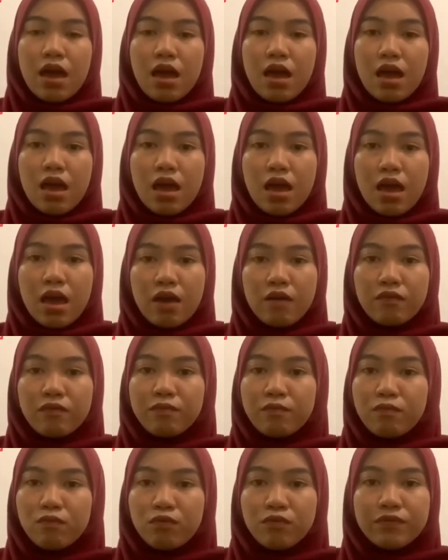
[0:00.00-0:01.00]
have
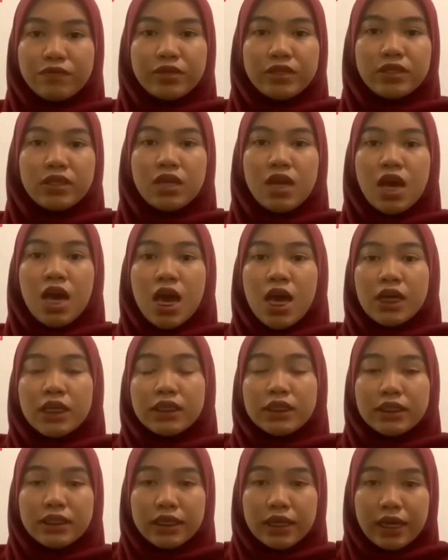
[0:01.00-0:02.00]
proven the
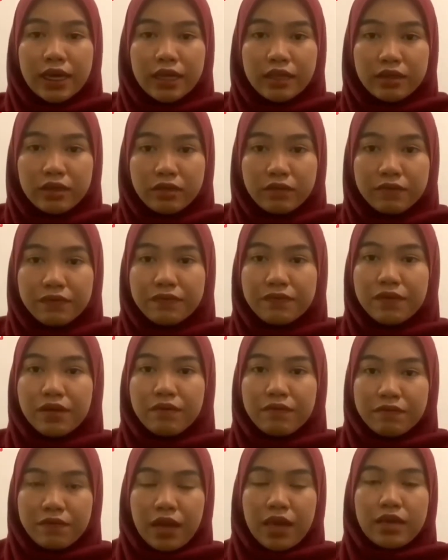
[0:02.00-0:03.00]
negative
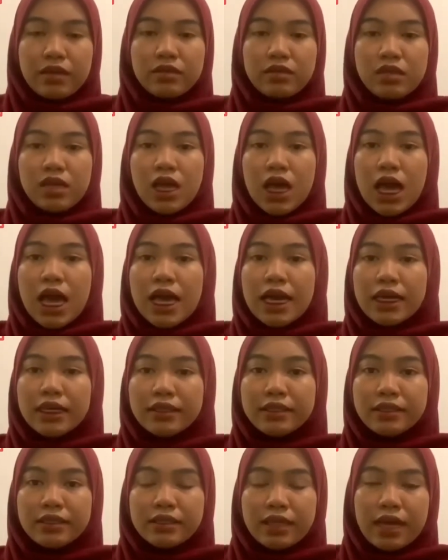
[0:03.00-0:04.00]
effect. He
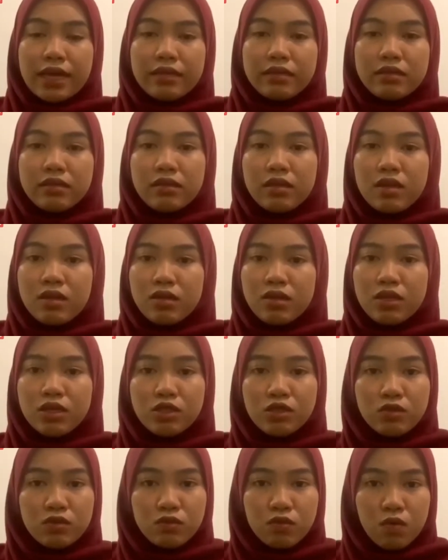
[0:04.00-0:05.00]
said this
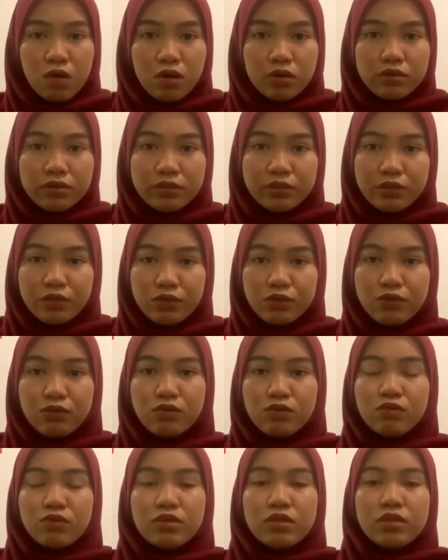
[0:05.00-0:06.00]
was due to
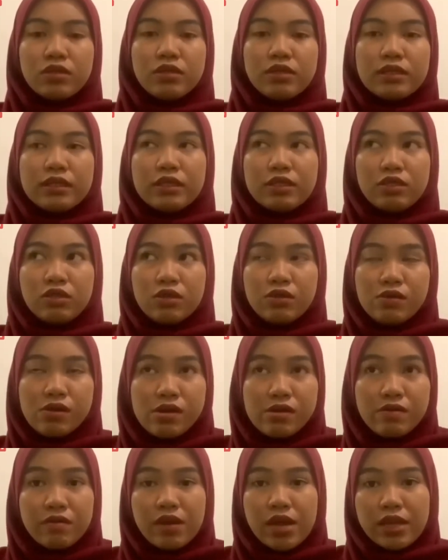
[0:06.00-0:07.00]
the
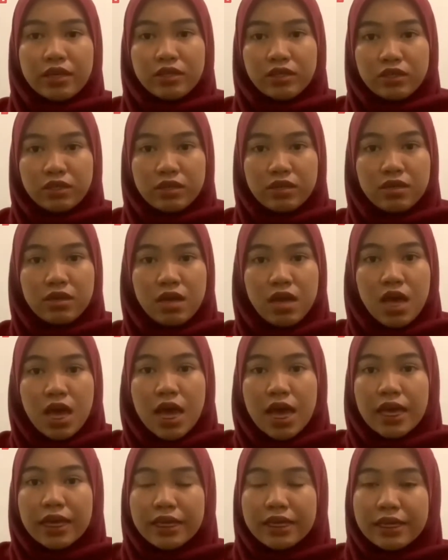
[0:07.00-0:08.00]
deterioration
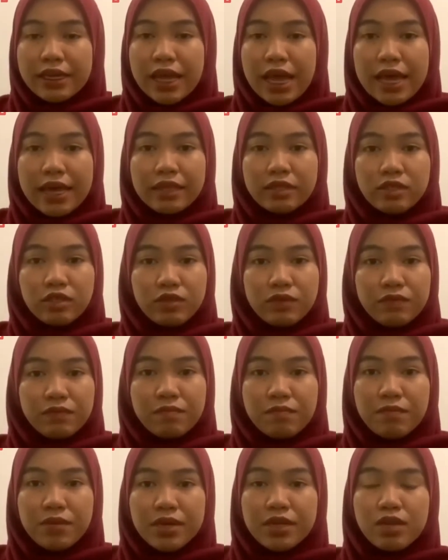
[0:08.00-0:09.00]
in
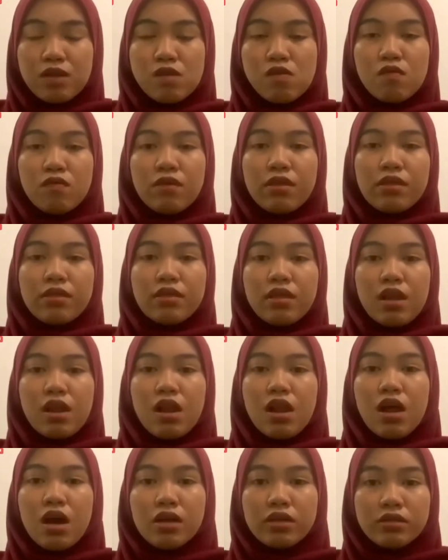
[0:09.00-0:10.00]
achievement with the
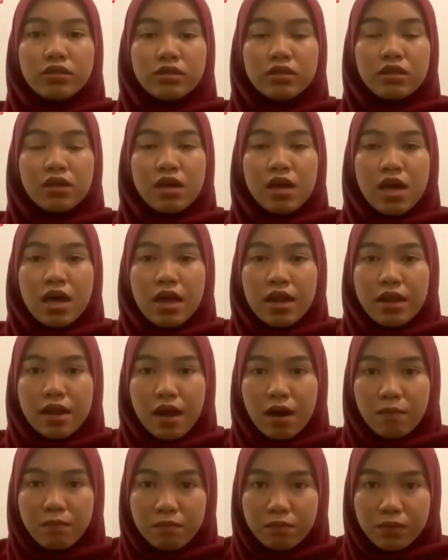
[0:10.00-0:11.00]
large
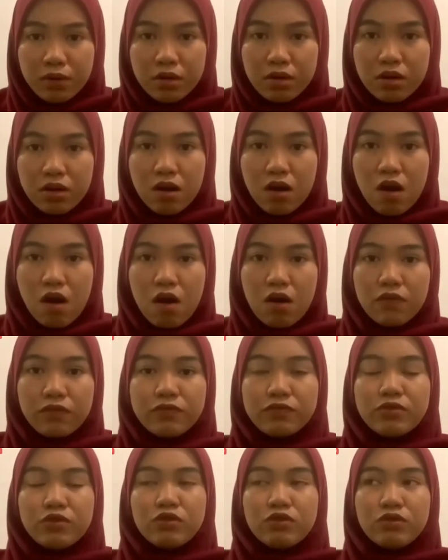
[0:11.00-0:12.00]
number of
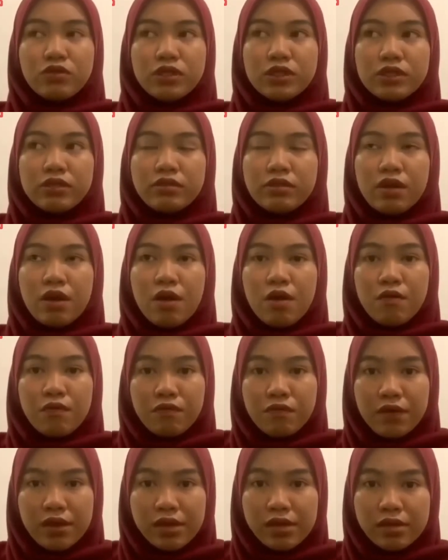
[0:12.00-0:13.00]
students
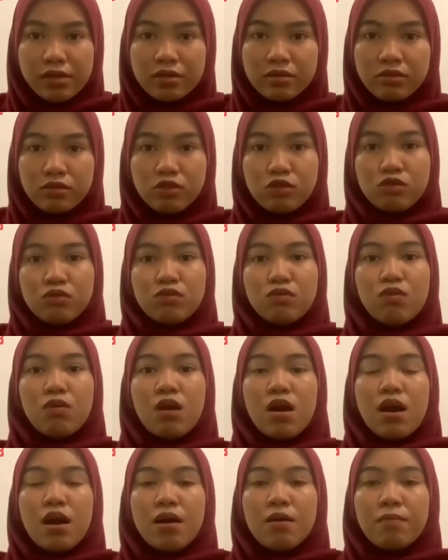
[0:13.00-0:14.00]
failing to
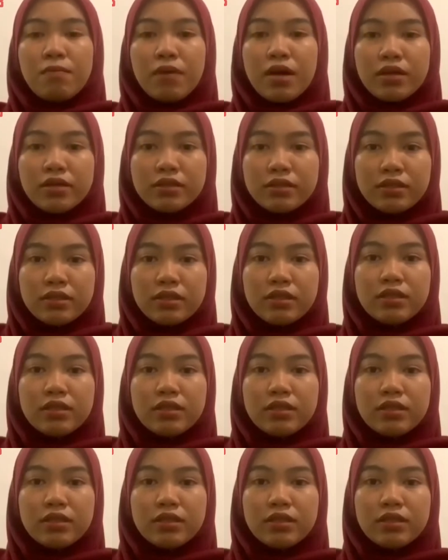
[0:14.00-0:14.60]
master